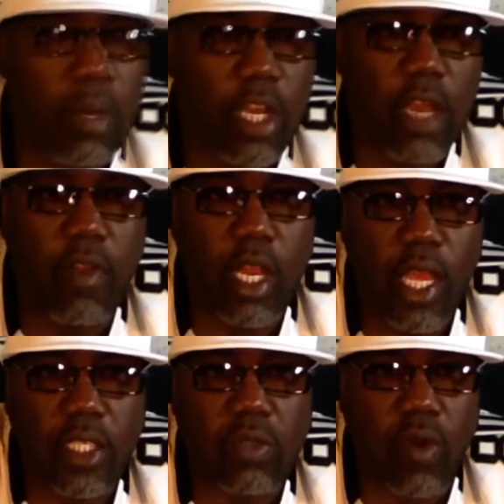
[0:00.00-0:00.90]
But
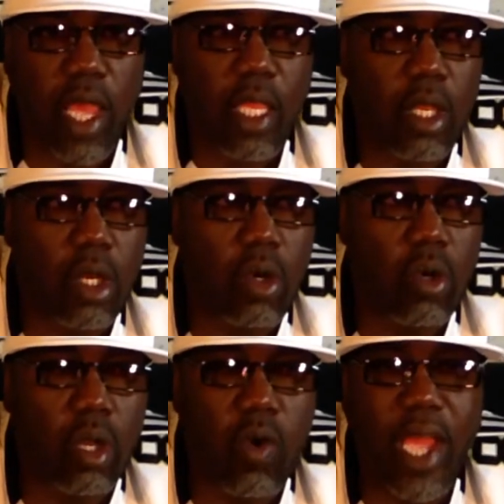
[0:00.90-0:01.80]
nevertheless, right, you know,
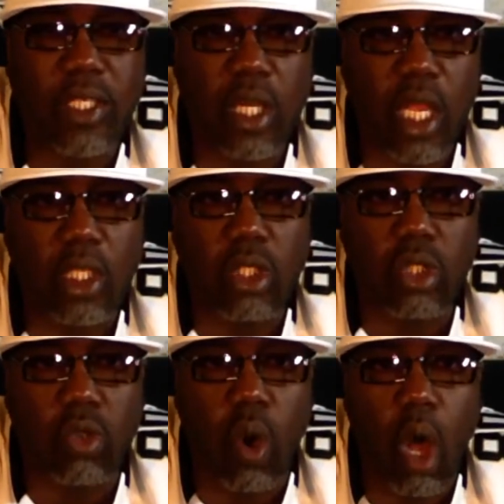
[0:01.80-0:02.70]

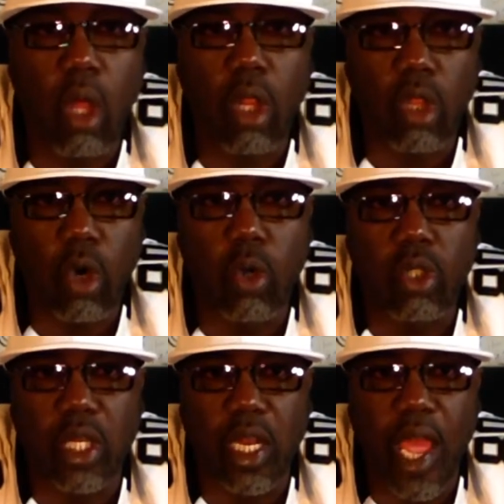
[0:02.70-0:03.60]
congratulations to all of
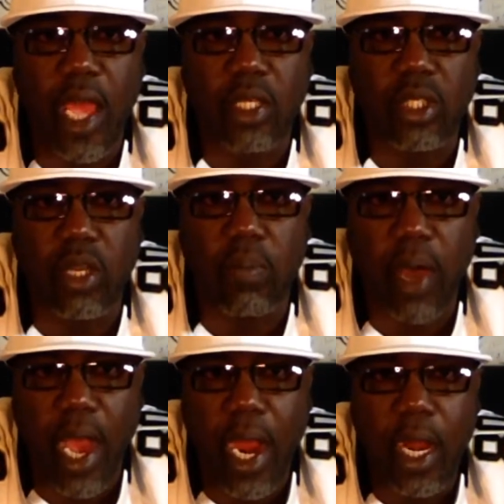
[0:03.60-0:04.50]
those in the Niners
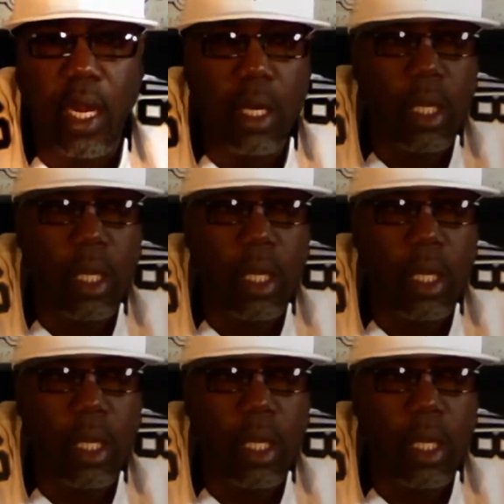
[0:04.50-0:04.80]
Empire,